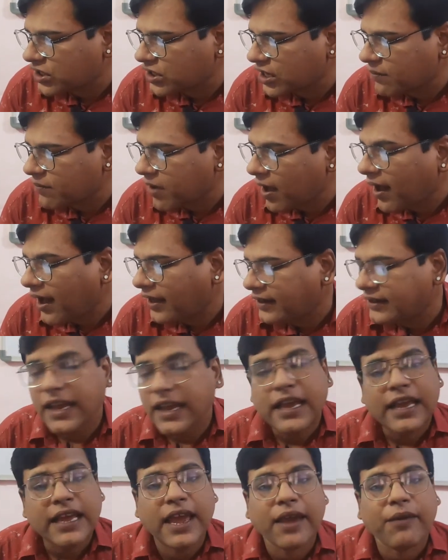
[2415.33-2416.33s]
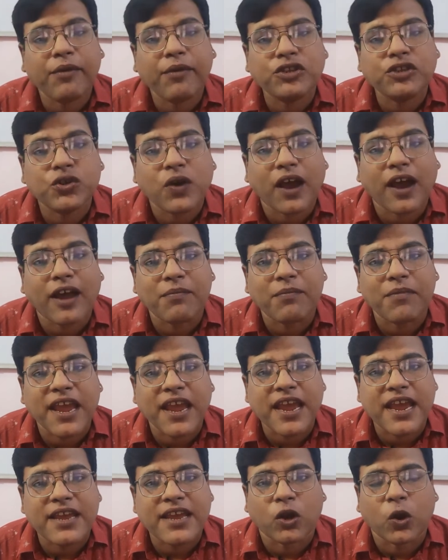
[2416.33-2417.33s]
Come on, come and join
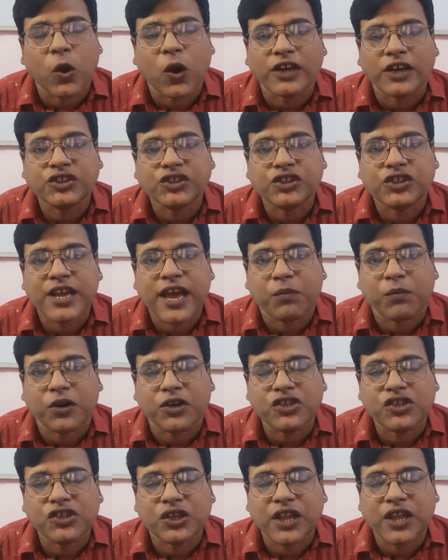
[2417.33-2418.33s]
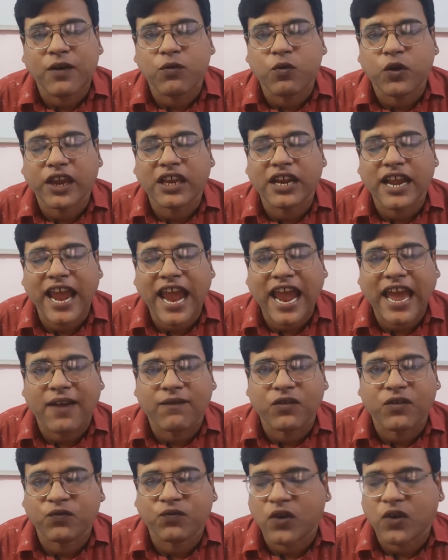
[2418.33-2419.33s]
me in large numbers so that we could
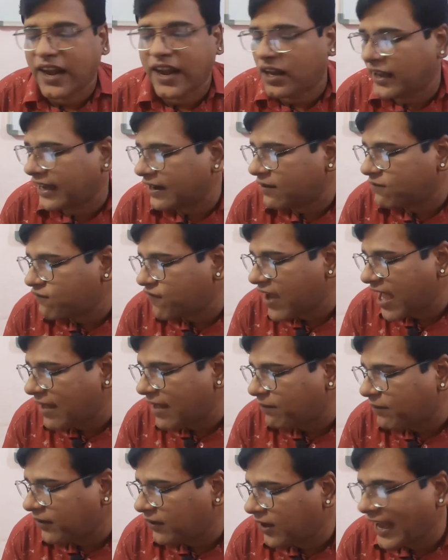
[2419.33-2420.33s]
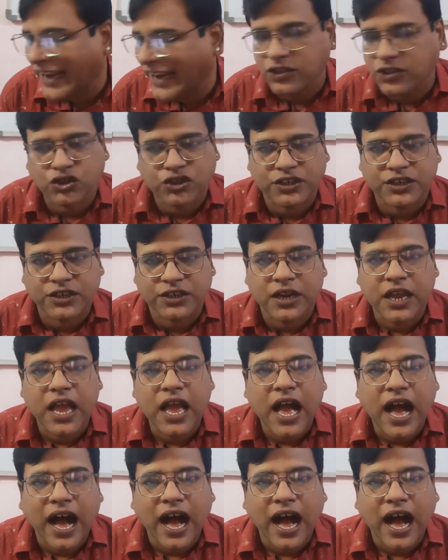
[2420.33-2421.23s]
have a friendly confabulation.